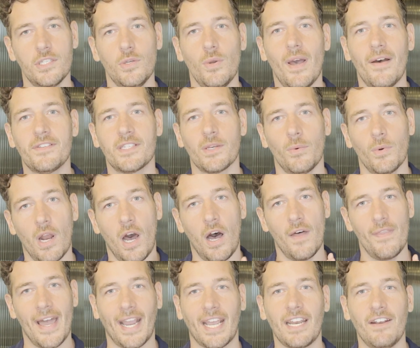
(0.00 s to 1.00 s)
you have someone
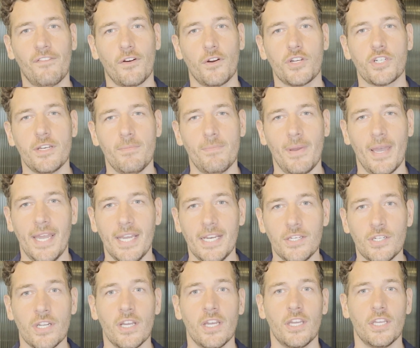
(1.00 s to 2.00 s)
on that conversion
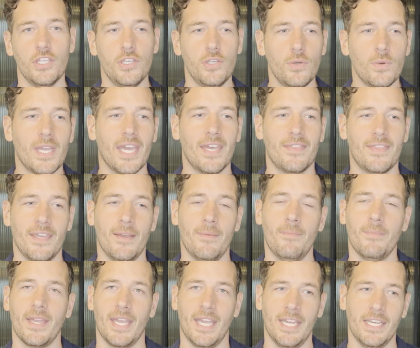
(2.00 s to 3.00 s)
page, you get
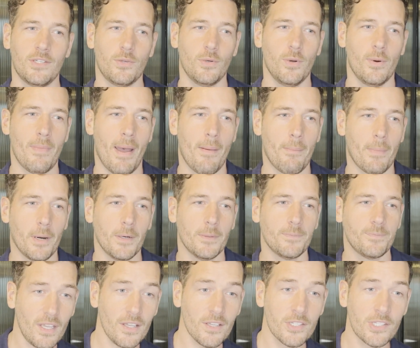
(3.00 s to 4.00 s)
them into a member.
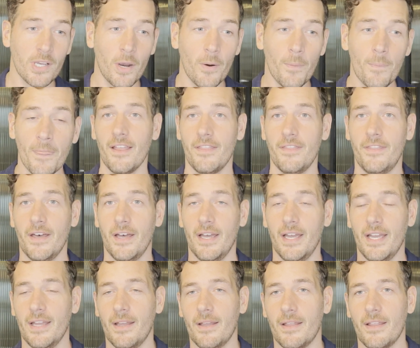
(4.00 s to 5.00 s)
So
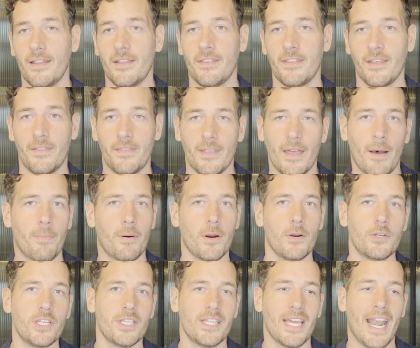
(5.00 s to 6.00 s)
the
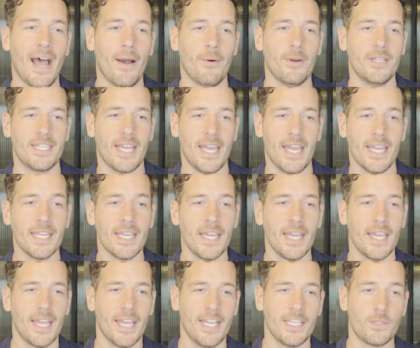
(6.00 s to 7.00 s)
approach that I would take
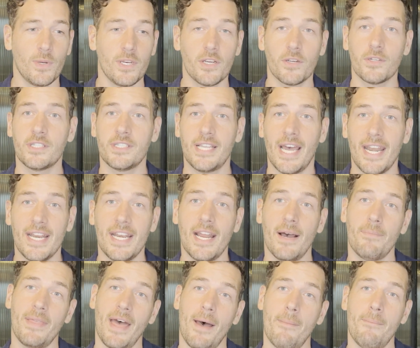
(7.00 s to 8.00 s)
is when you're setting
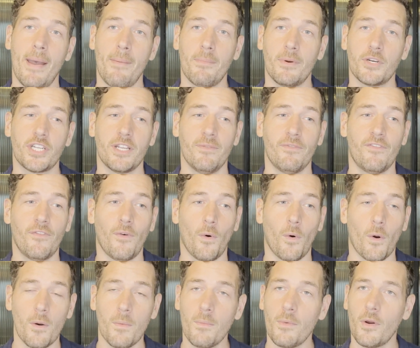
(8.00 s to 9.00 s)
up that membership
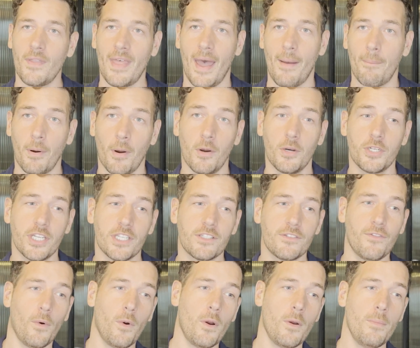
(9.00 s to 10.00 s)
form or that purchase
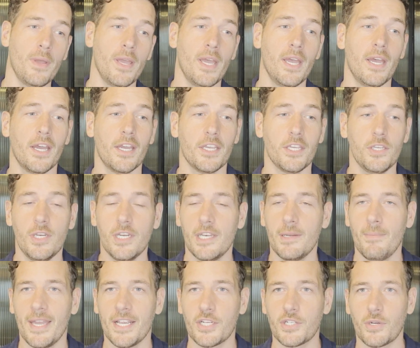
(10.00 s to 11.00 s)
form, you need to
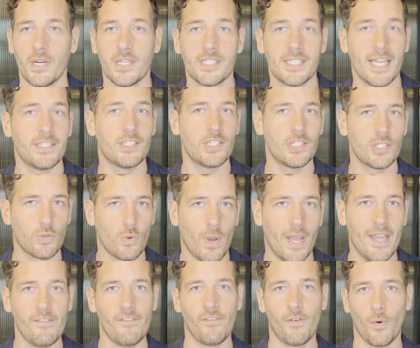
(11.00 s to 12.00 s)
make sure it's as
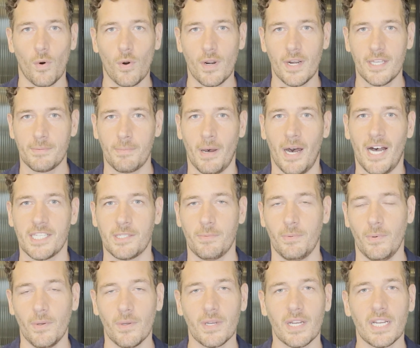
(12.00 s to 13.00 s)
straightforward as
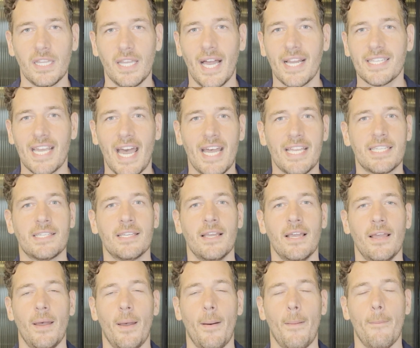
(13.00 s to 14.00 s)
possible. Collect as
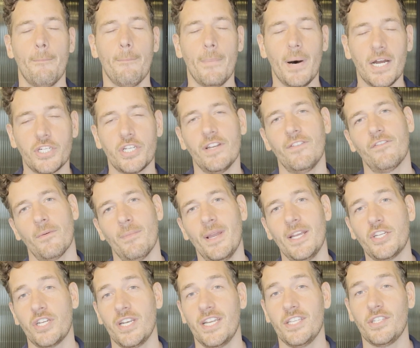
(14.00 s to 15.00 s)
much
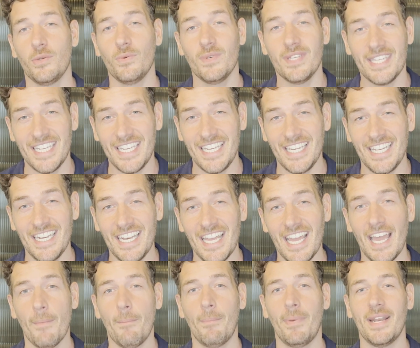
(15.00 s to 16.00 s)
information as you need,
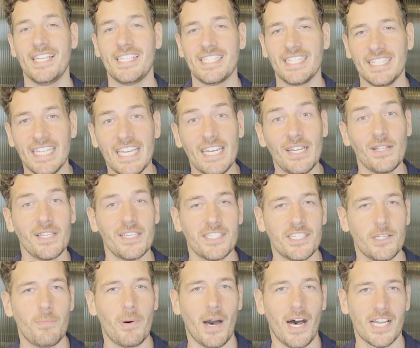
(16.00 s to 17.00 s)
but as little as
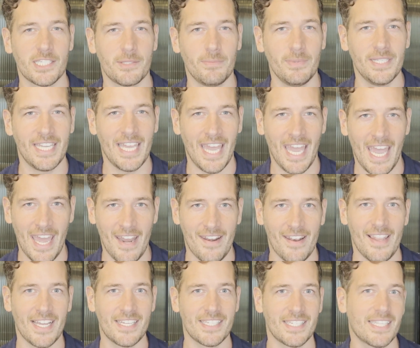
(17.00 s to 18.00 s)
you possibly can.
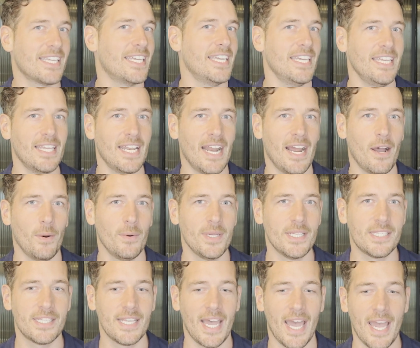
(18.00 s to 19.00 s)
That's the key that I always
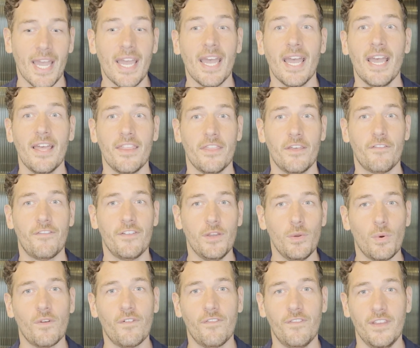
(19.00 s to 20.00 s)
say. The
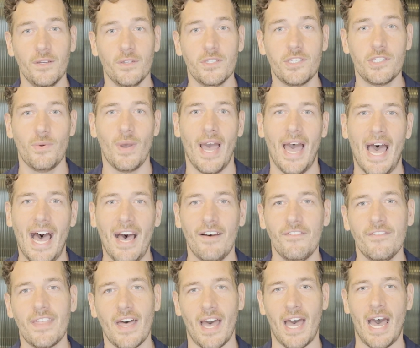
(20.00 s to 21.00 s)
fewer fields you
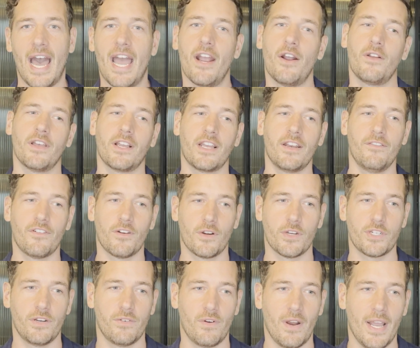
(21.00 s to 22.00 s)
have, the higher the
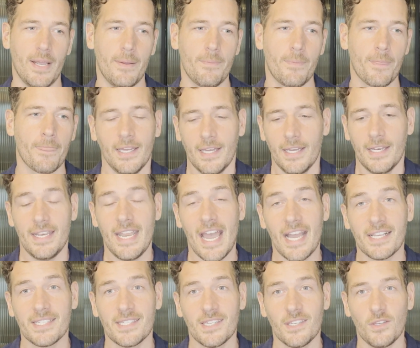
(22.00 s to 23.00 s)
conversion rate.
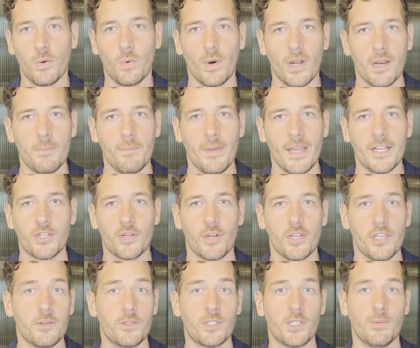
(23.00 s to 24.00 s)
Next, you want to make sure
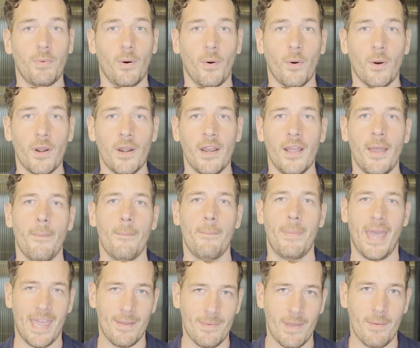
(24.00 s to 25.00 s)
you support
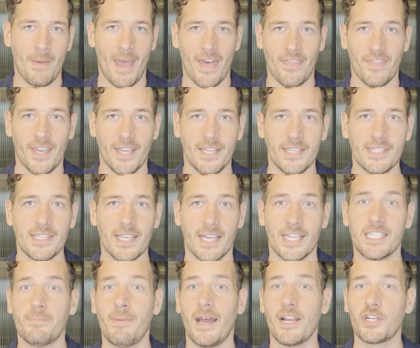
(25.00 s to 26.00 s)
payment methods,
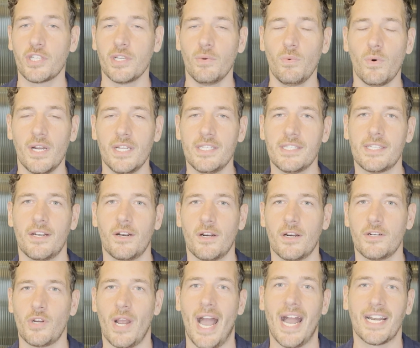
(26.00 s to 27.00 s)
especially ones that are
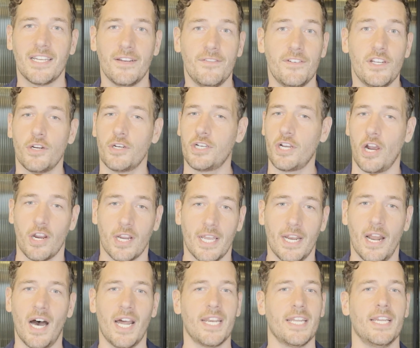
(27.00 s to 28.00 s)
attractive to your target
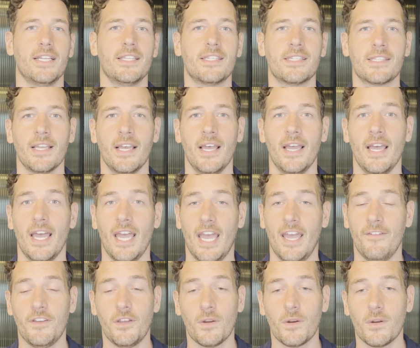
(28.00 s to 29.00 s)
audience.
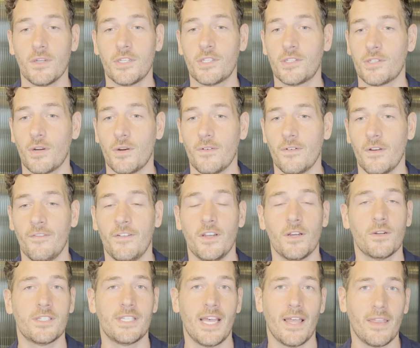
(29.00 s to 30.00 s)
If you're
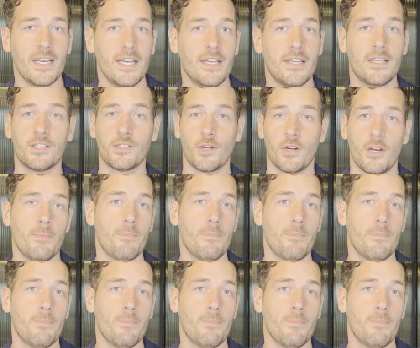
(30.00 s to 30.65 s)
selling in a certain